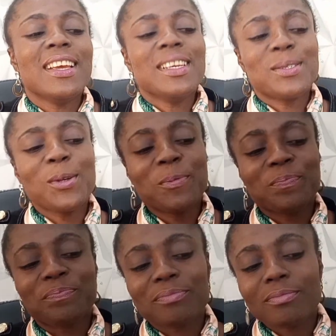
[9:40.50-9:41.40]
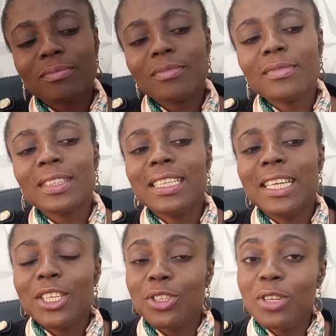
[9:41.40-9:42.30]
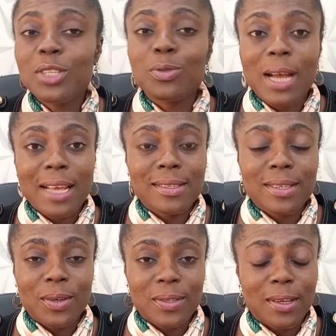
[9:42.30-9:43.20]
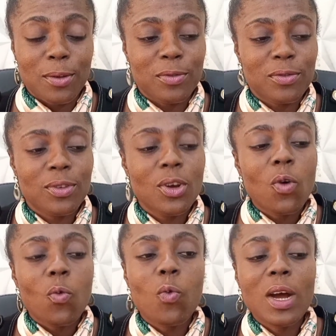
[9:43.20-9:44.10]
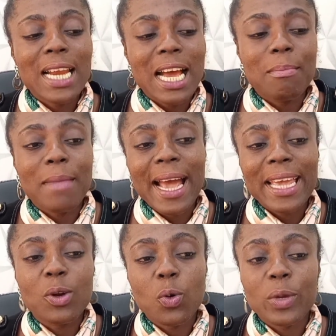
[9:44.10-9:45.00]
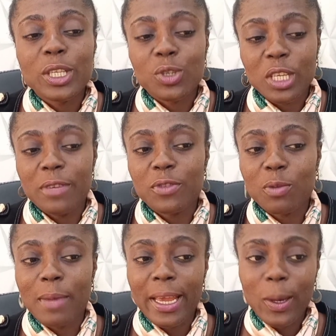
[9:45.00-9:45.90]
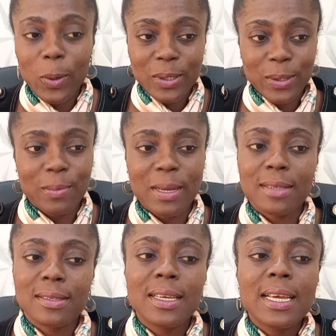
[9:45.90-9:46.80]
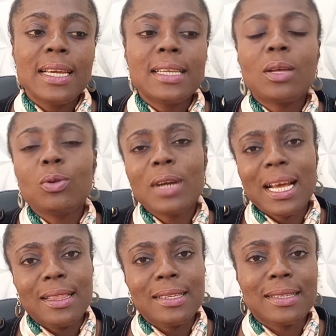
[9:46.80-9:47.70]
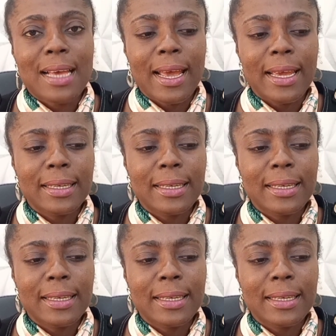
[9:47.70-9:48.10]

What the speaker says: So, you need to ask yourself, what am I going to give to my customers? Now look at this guy.